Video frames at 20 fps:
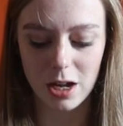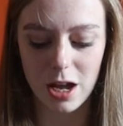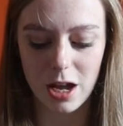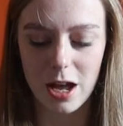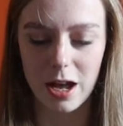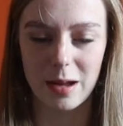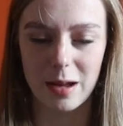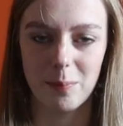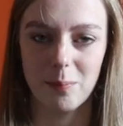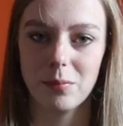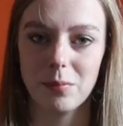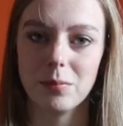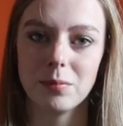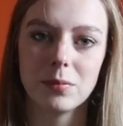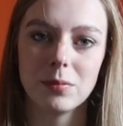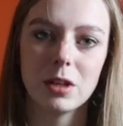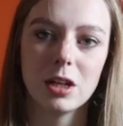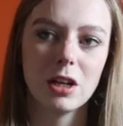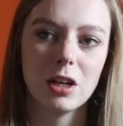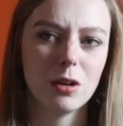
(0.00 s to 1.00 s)
um,
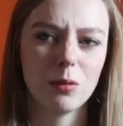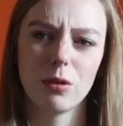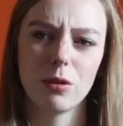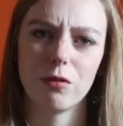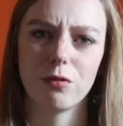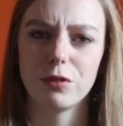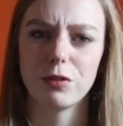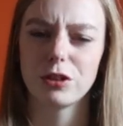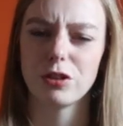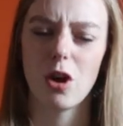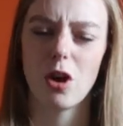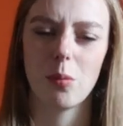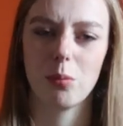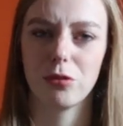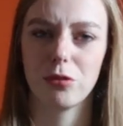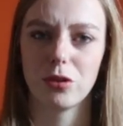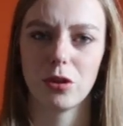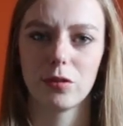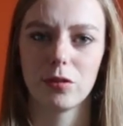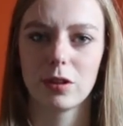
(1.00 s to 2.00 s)
with the top
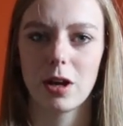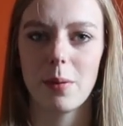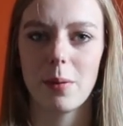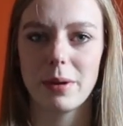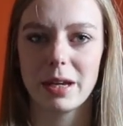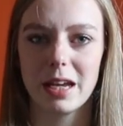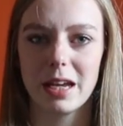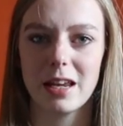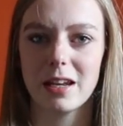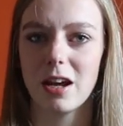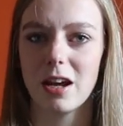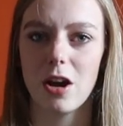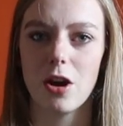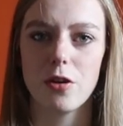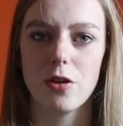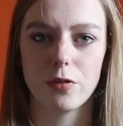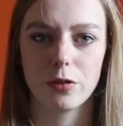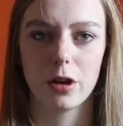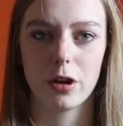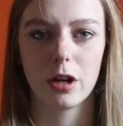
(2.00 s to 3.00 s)
sort of coming in at
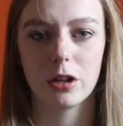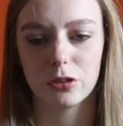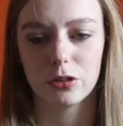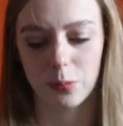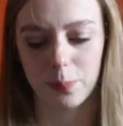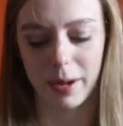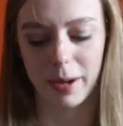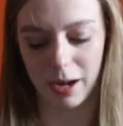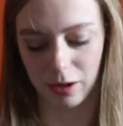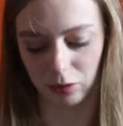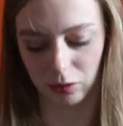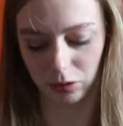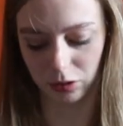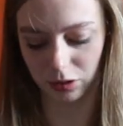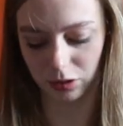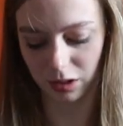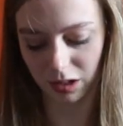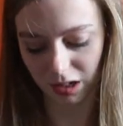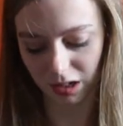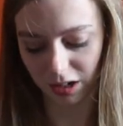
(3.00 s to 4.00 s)
over a
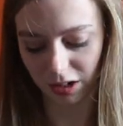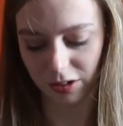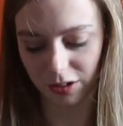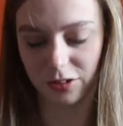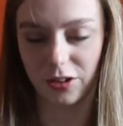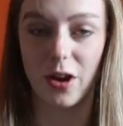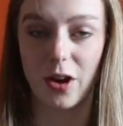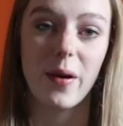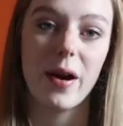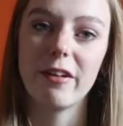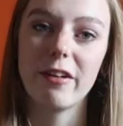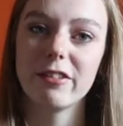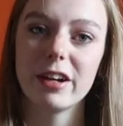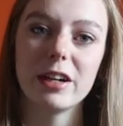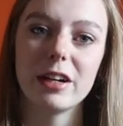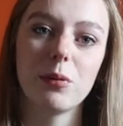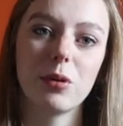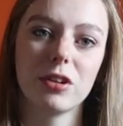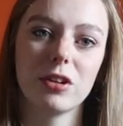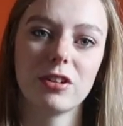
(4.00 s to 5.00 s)
£100 so I
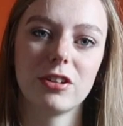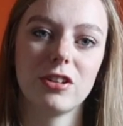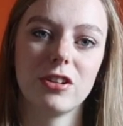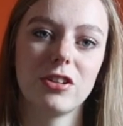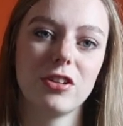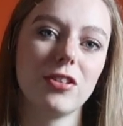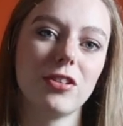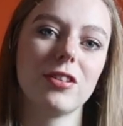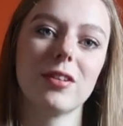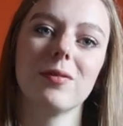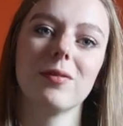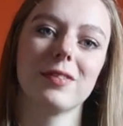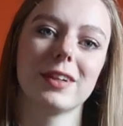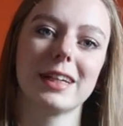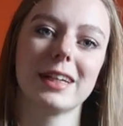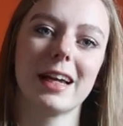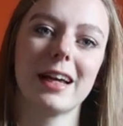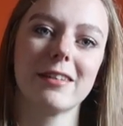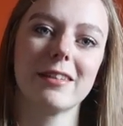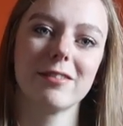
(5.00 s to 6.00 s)
really wanted to do
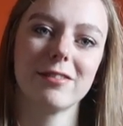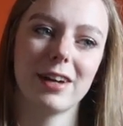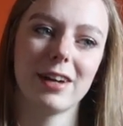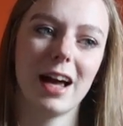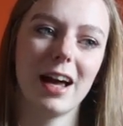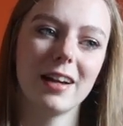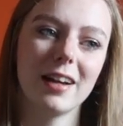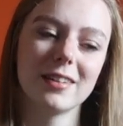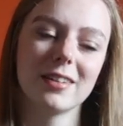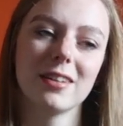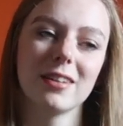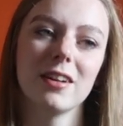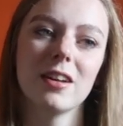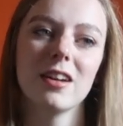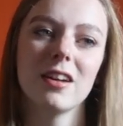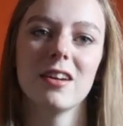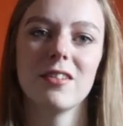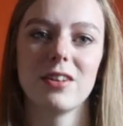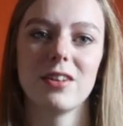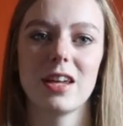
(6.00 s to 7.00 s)
something like that.
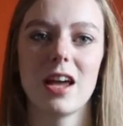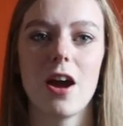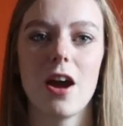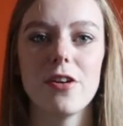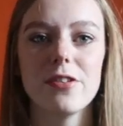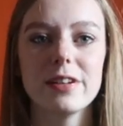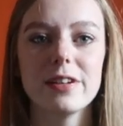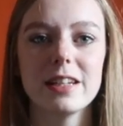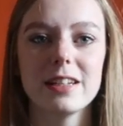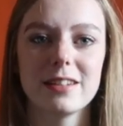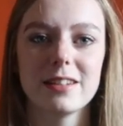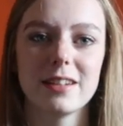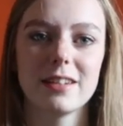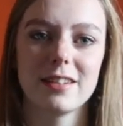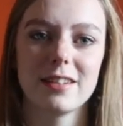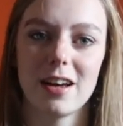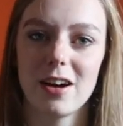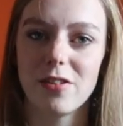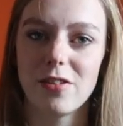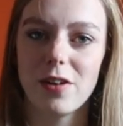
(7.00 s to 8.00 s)
The only
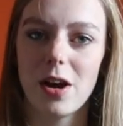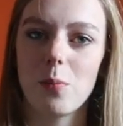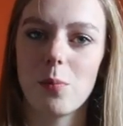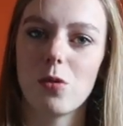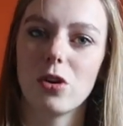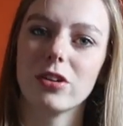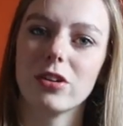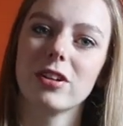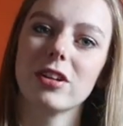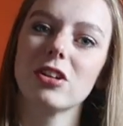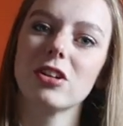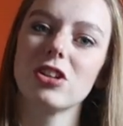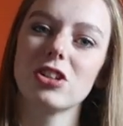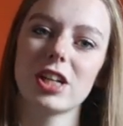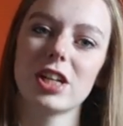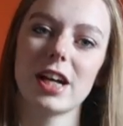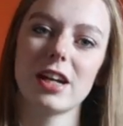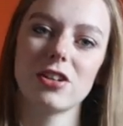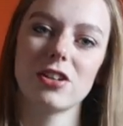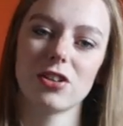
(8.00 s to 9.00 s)
detail that I'm wanting to
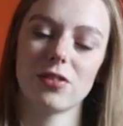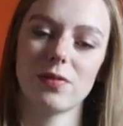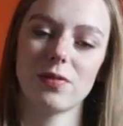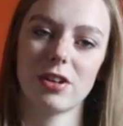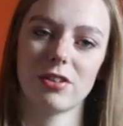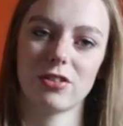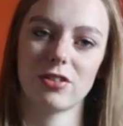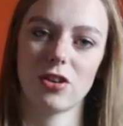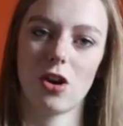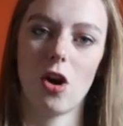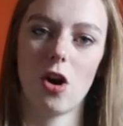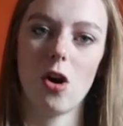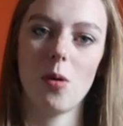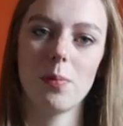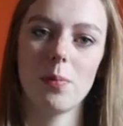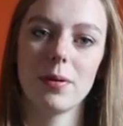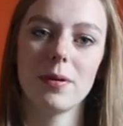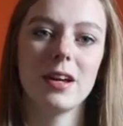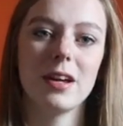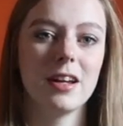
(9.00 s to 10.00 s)
change on this
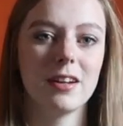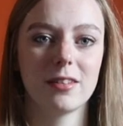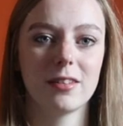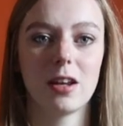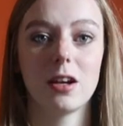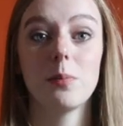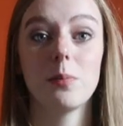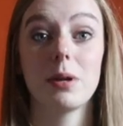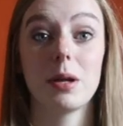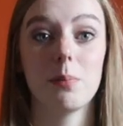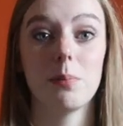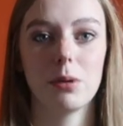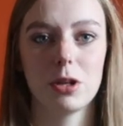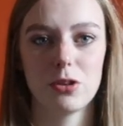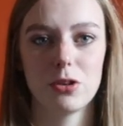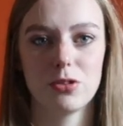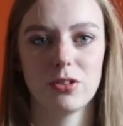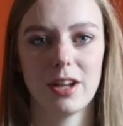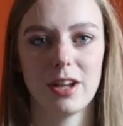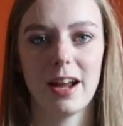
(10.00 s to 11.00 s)
top is going to be in
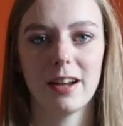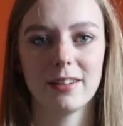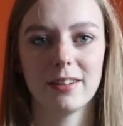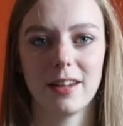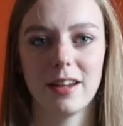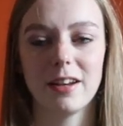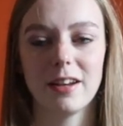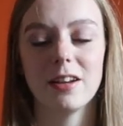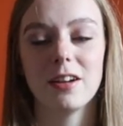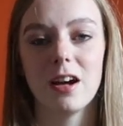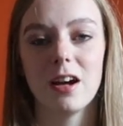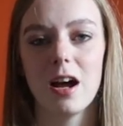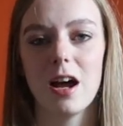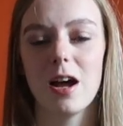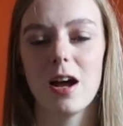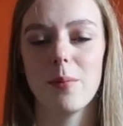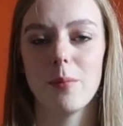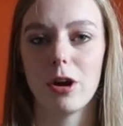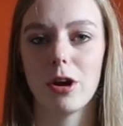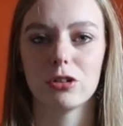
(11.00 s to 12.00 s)
blue satin
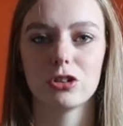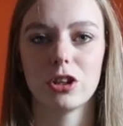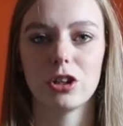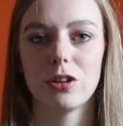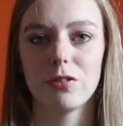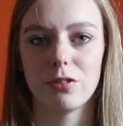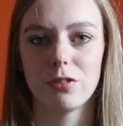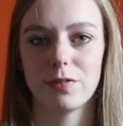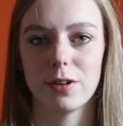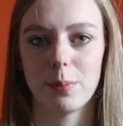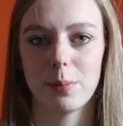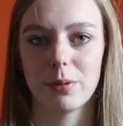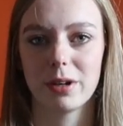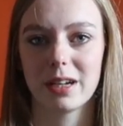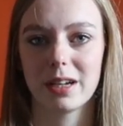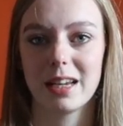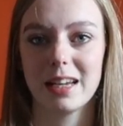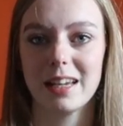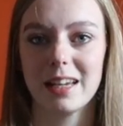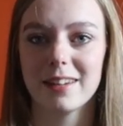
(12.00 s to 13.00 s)
um, I'll show you the fabric
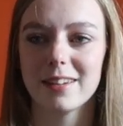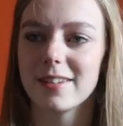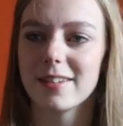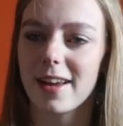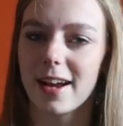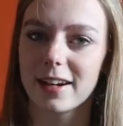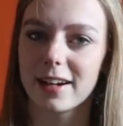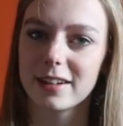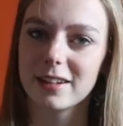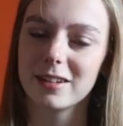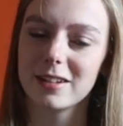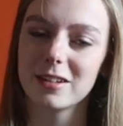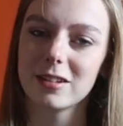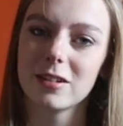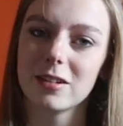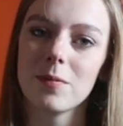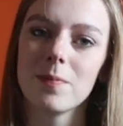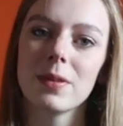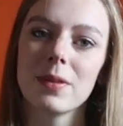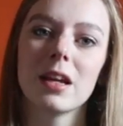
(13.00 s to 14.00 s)
in a second.